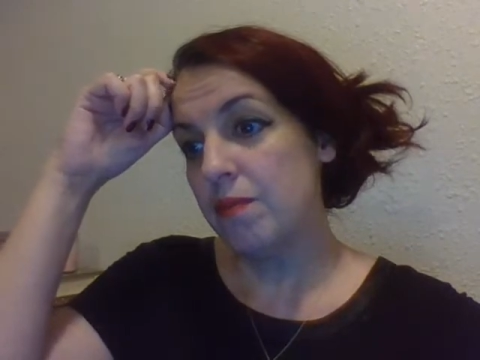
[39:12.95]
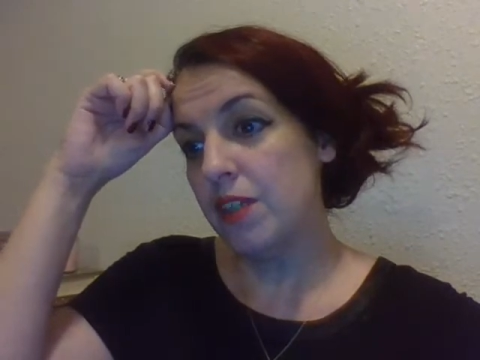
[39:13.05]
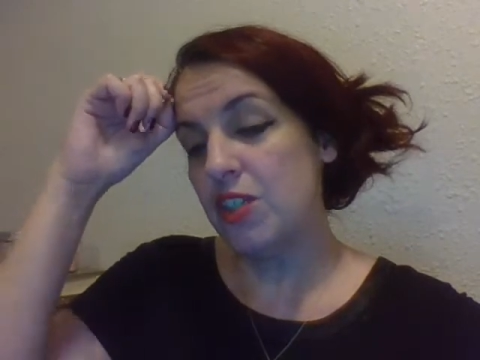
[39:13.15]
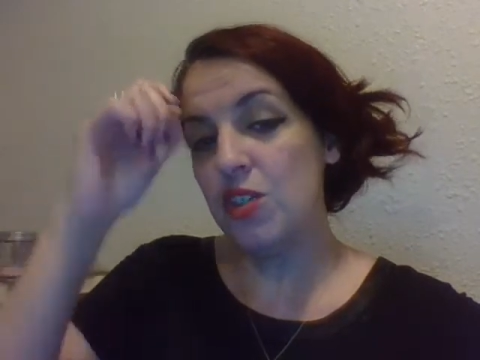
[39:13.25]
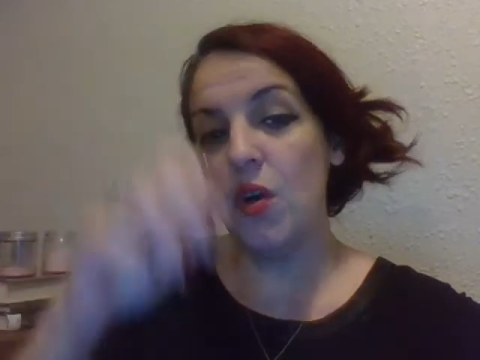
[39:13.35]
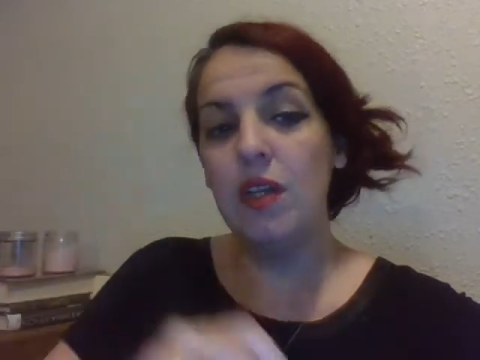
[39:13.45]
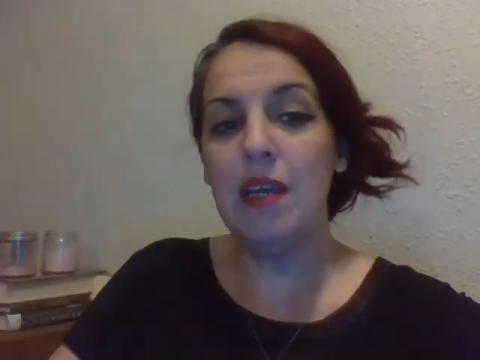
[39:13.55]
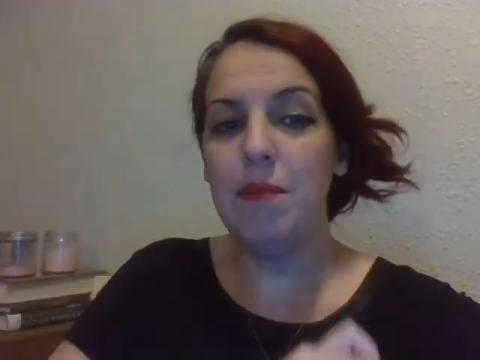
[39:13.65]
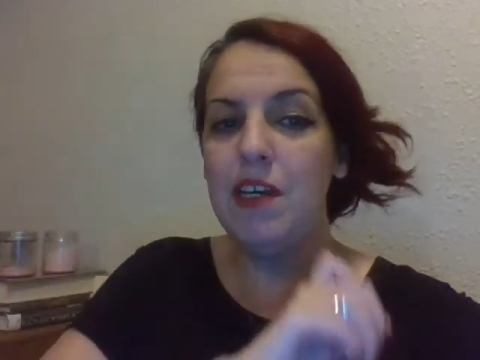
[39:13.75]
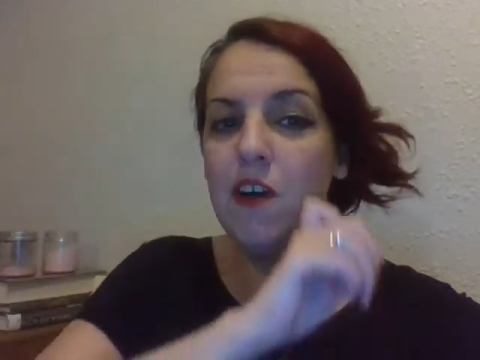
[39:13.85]
Did you all
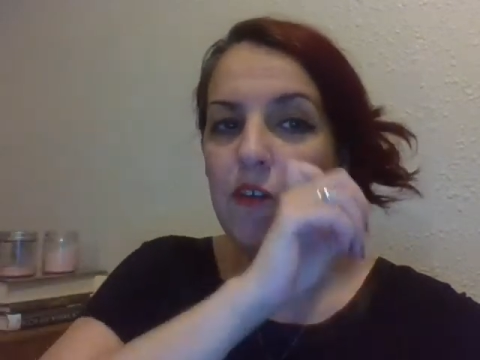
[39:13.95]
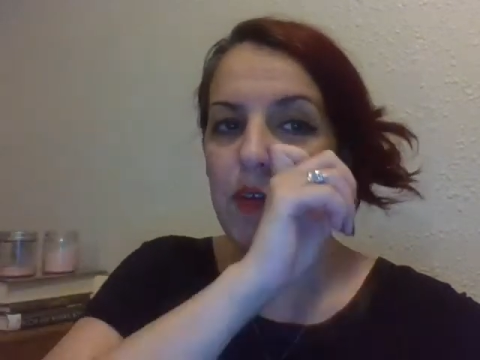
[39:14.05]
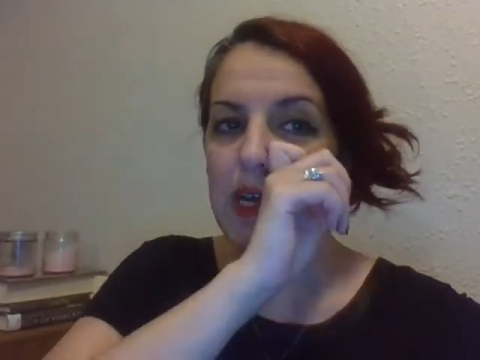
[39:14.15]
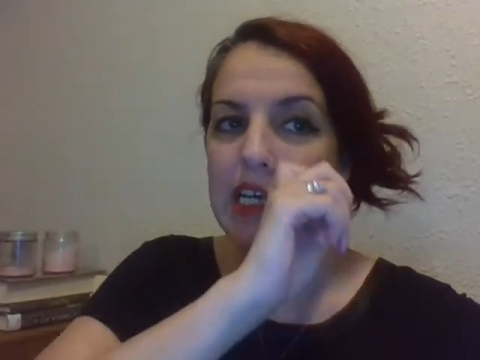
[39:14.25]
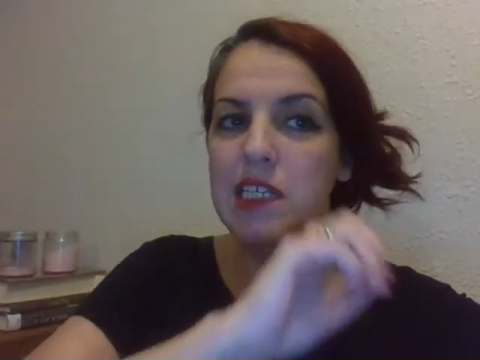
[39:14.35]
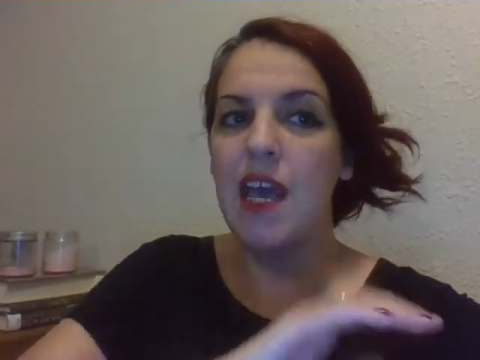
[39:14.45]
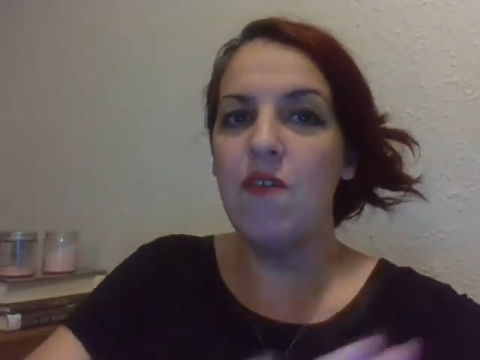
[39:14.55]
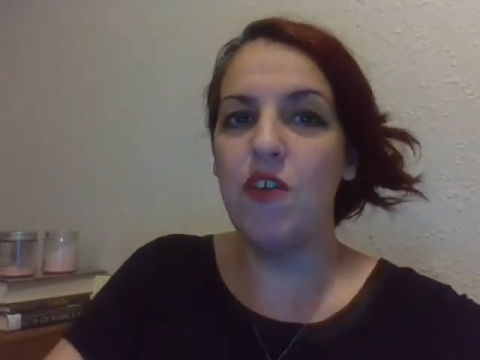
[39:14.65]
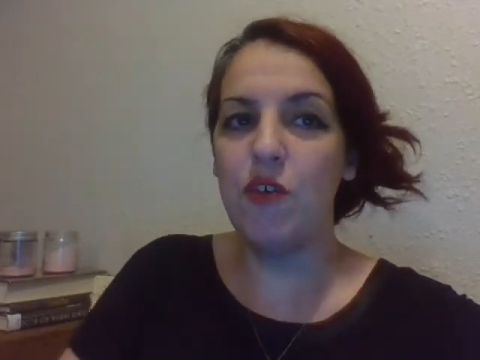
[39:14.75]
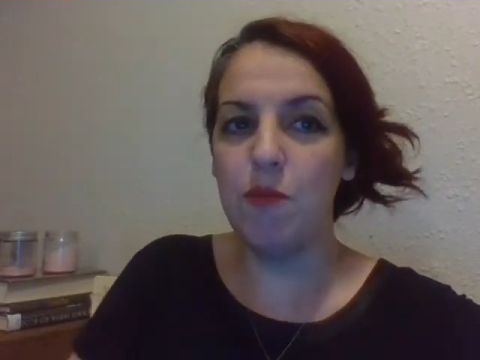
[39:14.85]
let me know if you guys
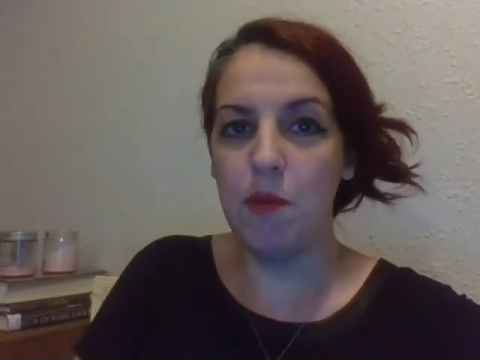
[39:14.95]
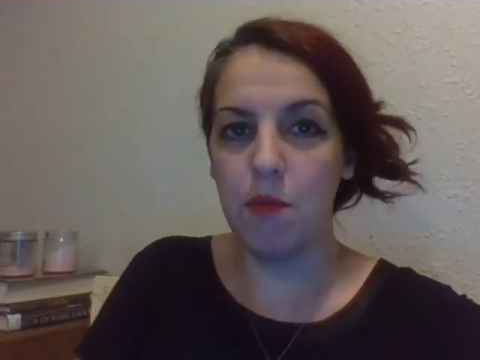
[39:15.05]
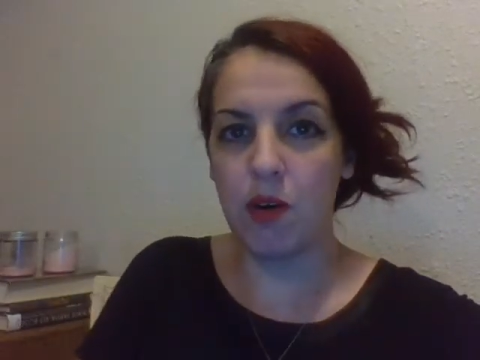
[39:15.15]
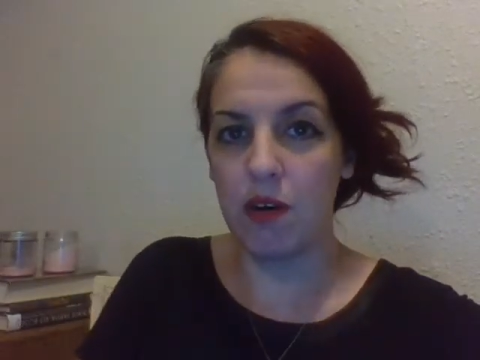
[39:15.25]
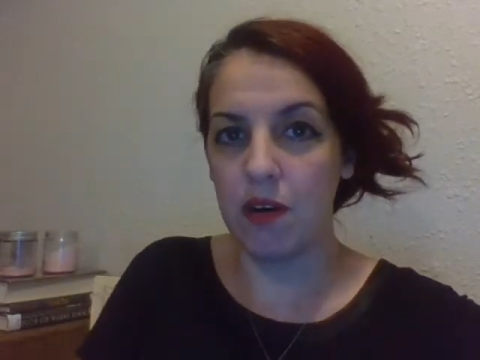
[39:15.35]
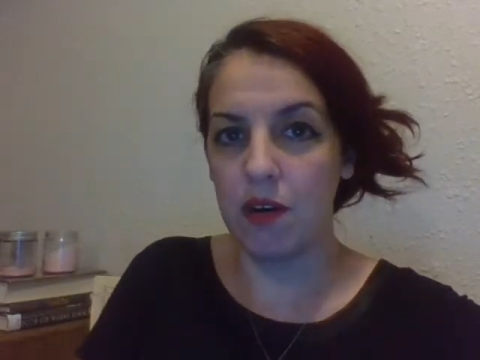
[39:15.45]
ever remember?